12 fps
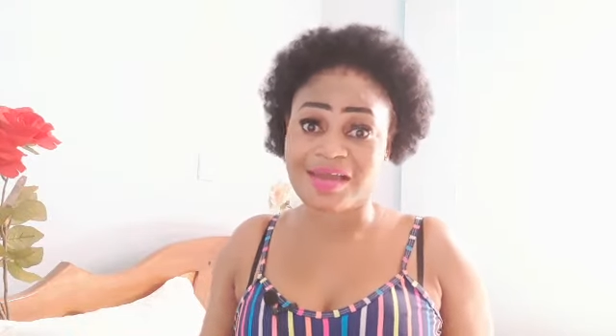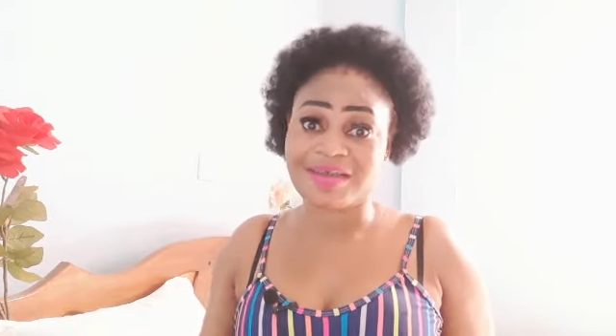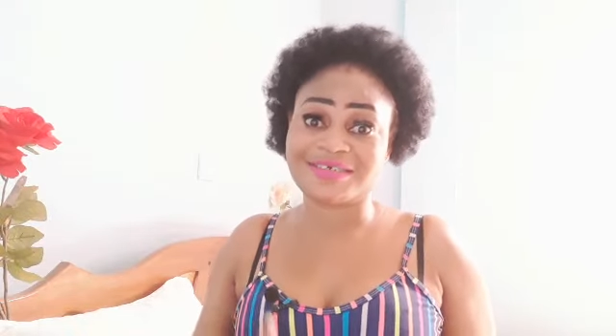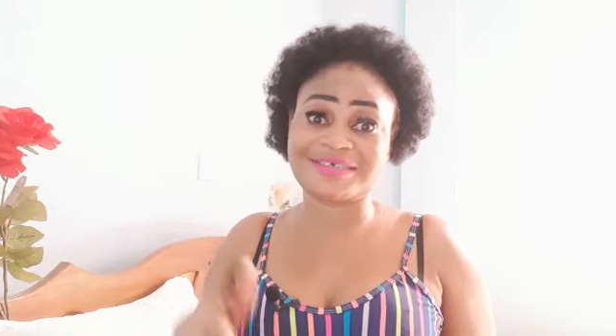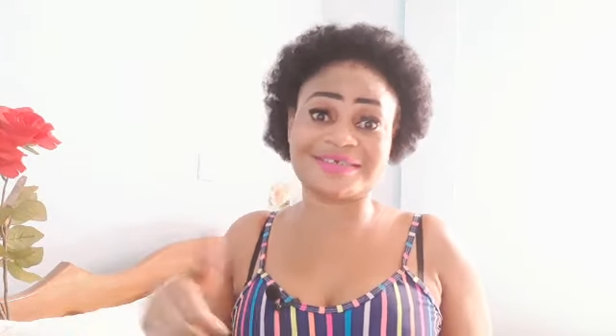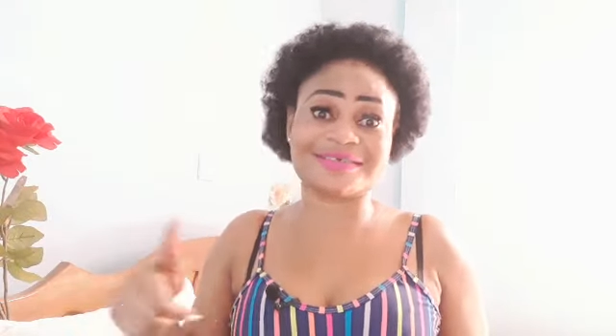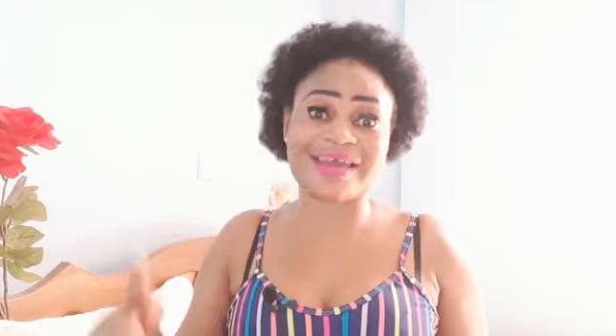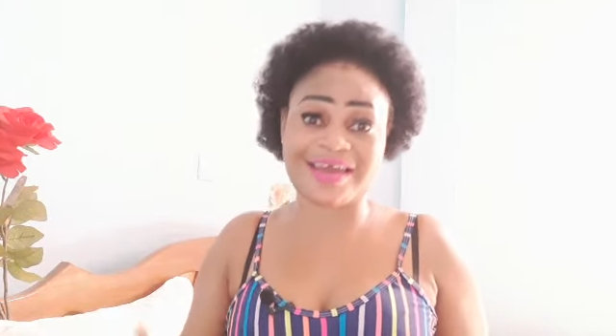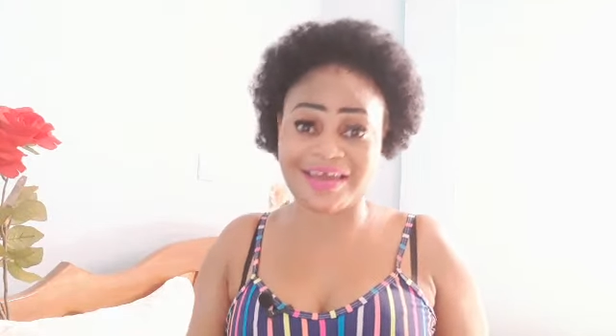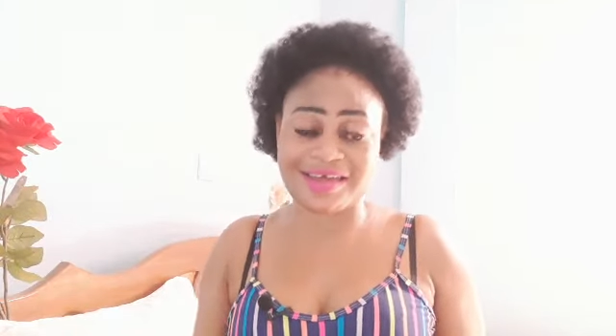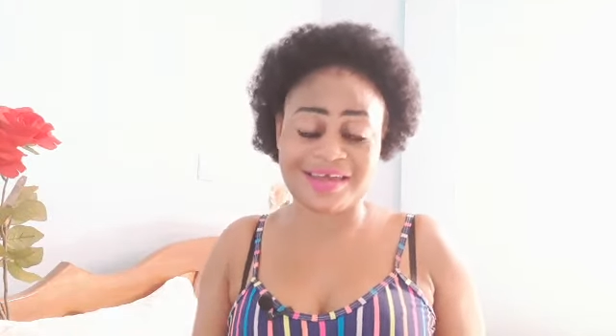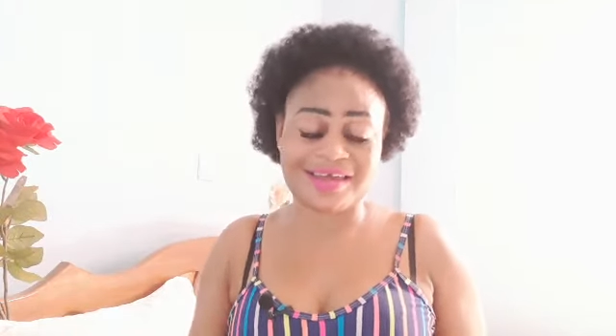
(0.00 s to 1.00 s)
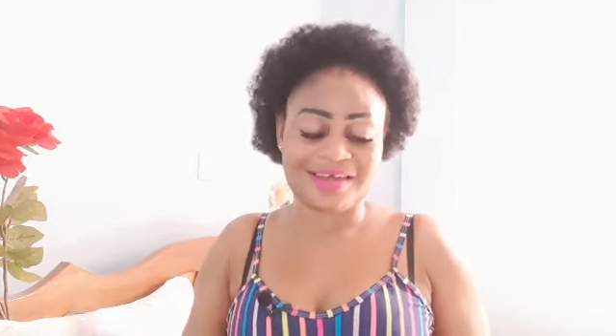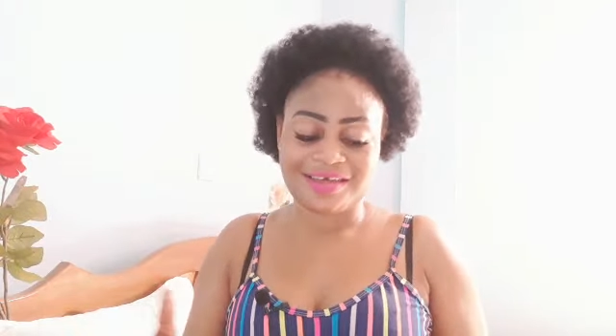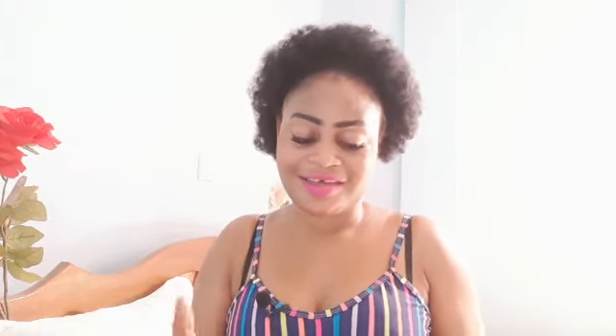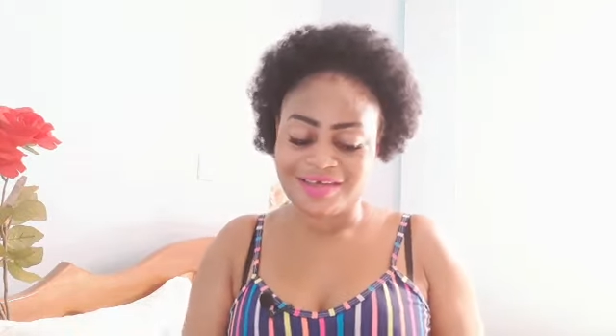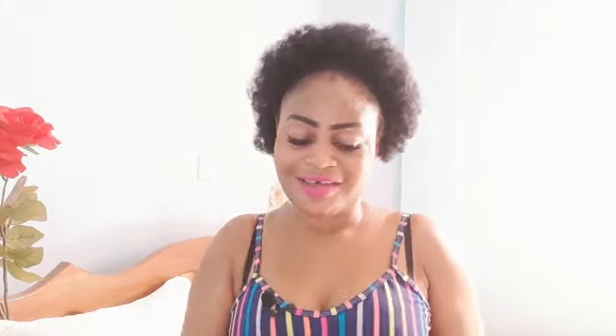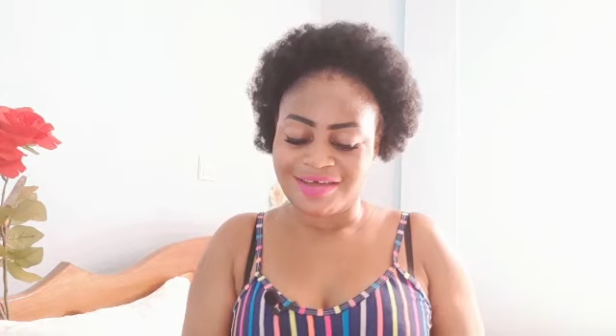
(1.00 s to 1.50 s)
Share.
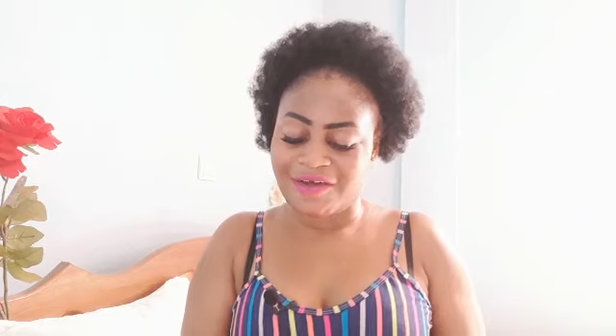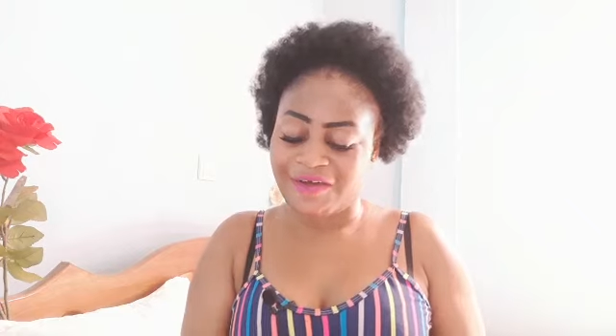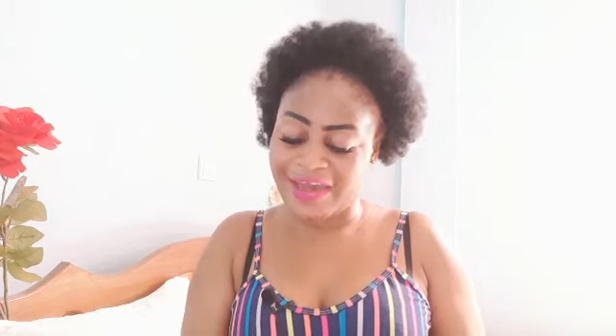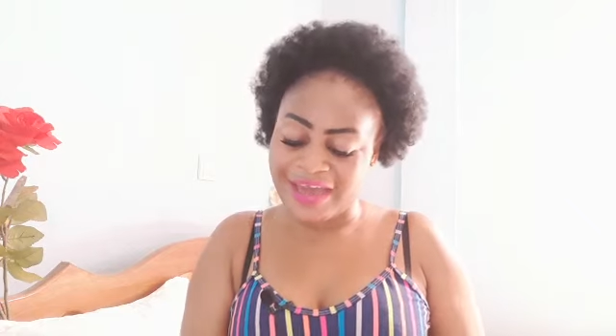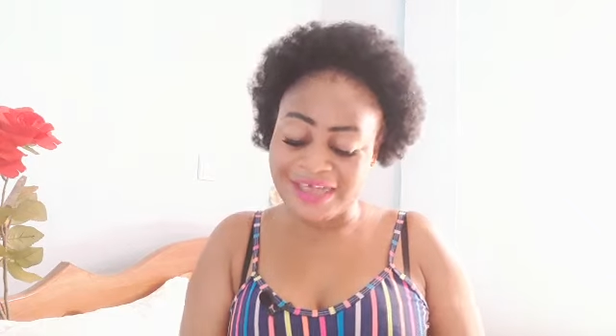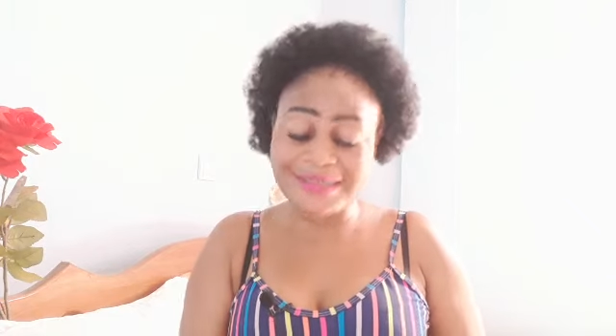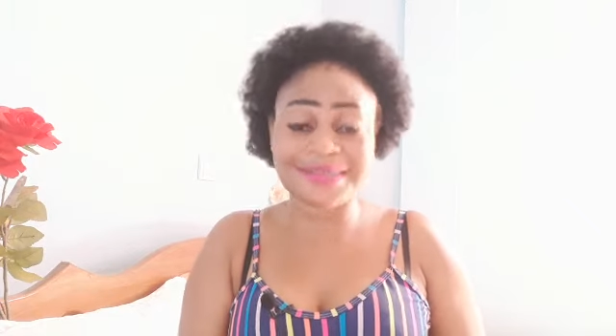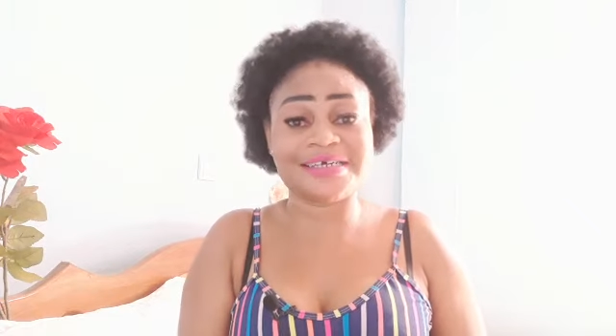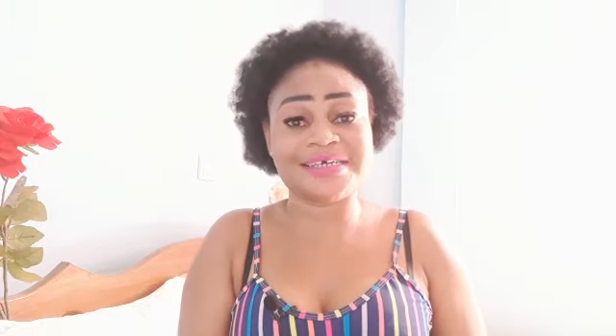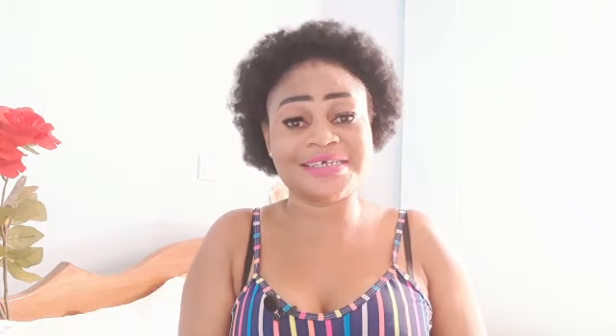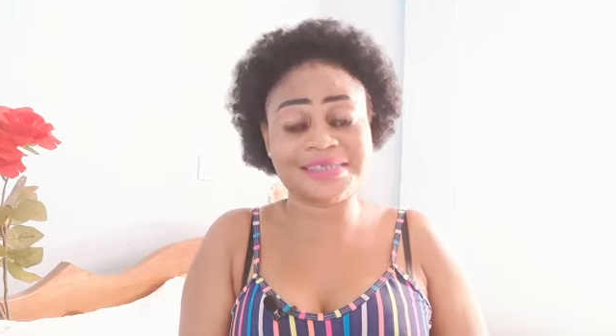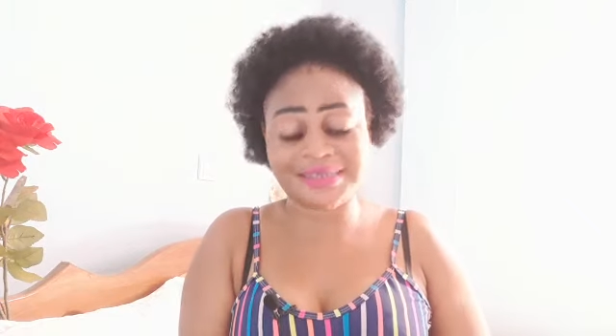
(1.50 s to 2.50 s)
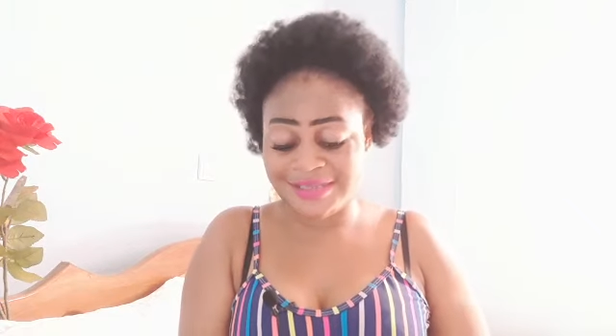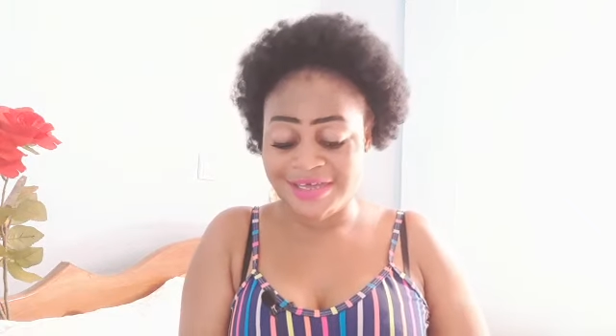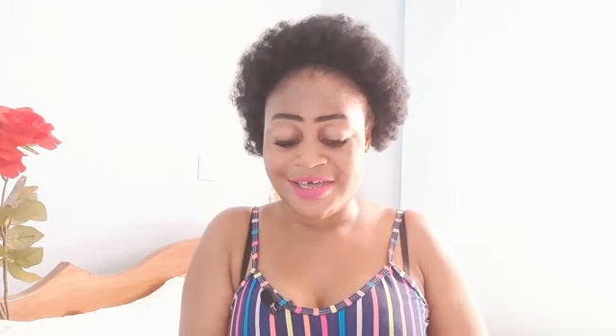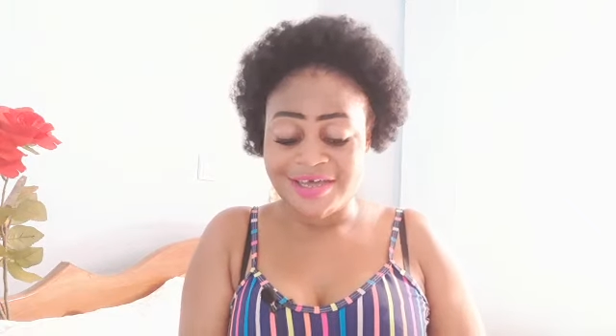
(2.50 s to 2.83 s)
Okay, sis.